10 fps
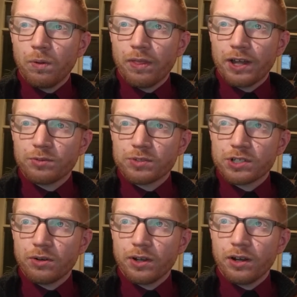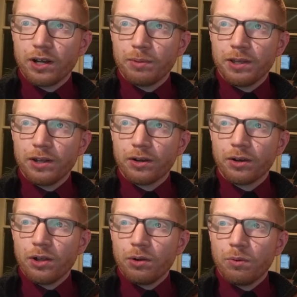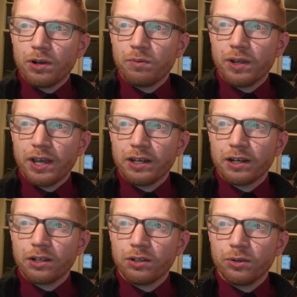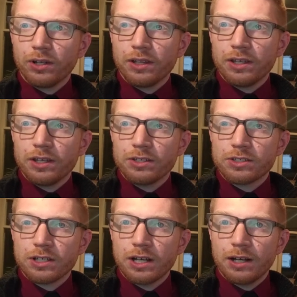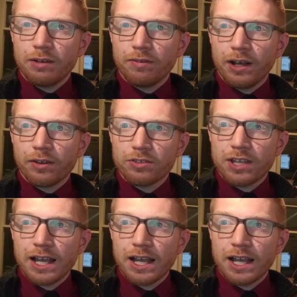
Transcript: That's what's going on up here. What if we hadn't included these values?